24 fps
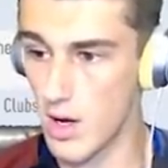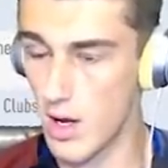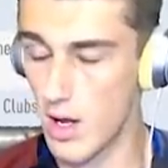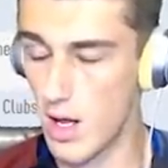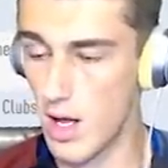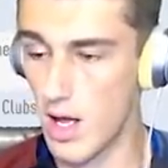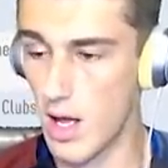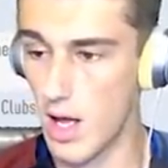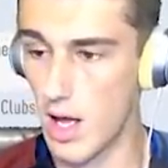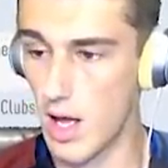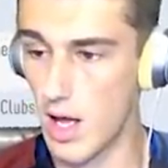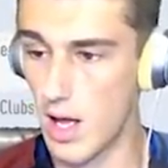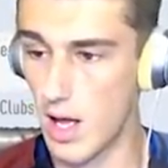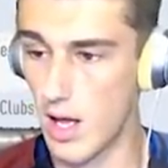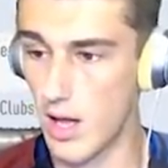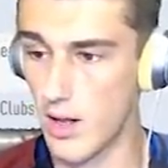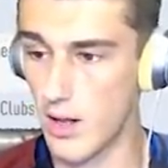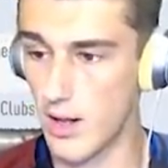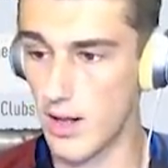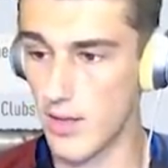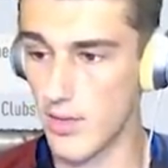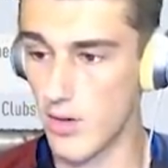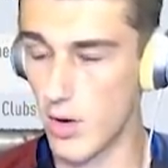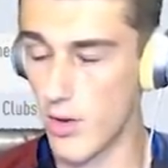Uh,
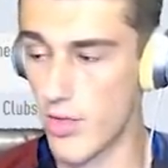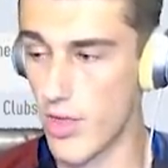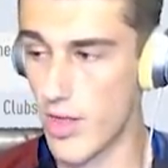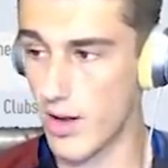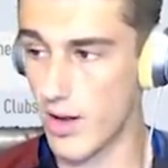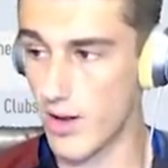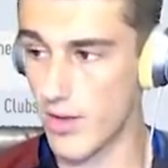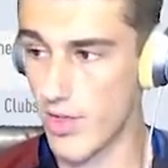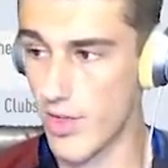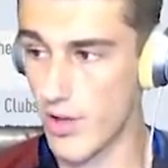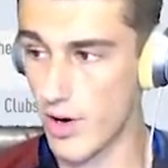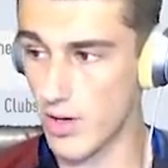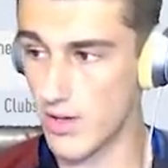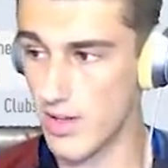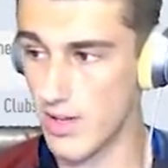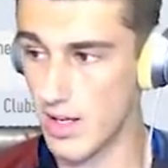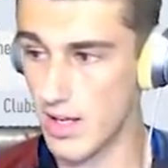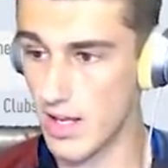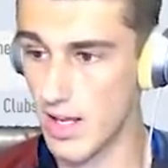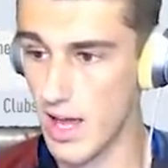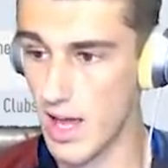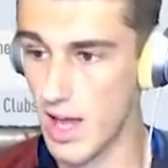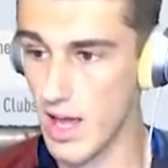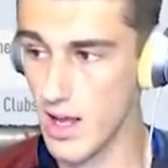let's go say
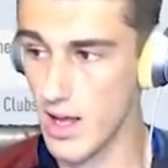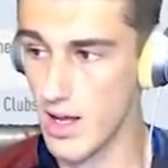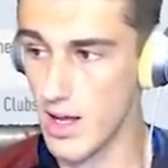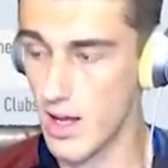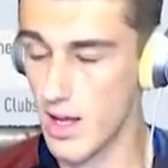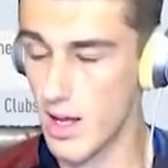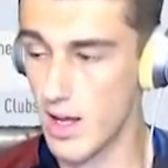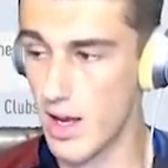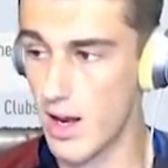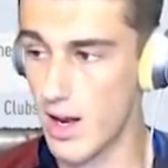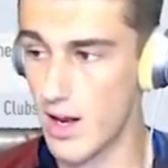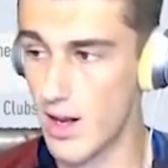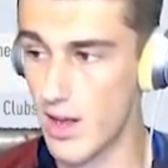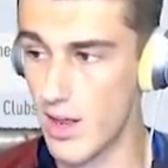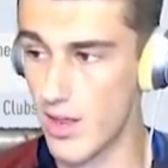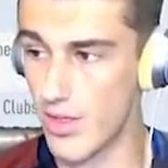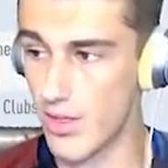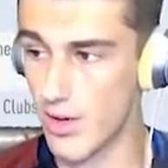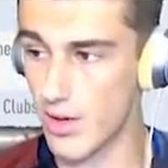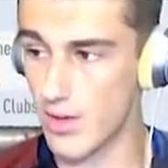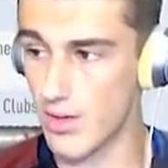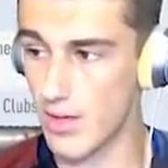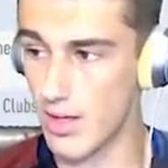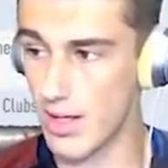13K and then
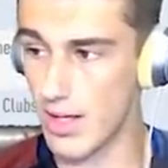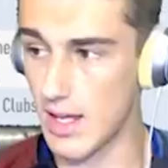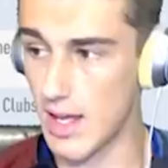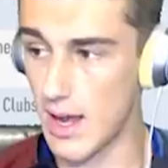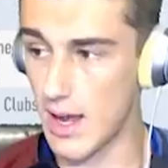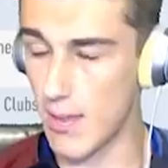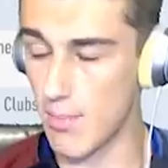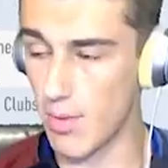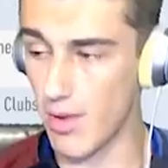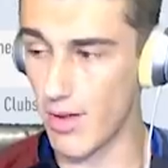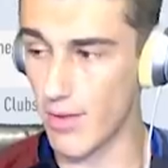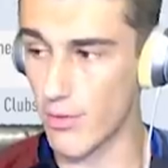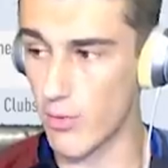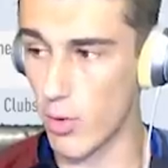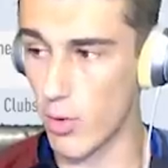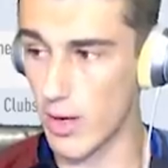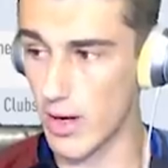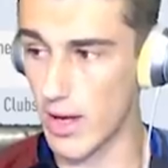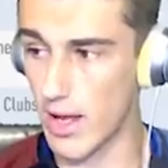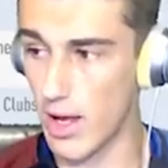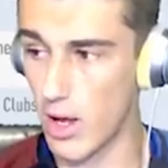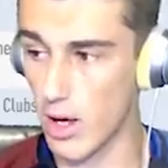13k plus 4k.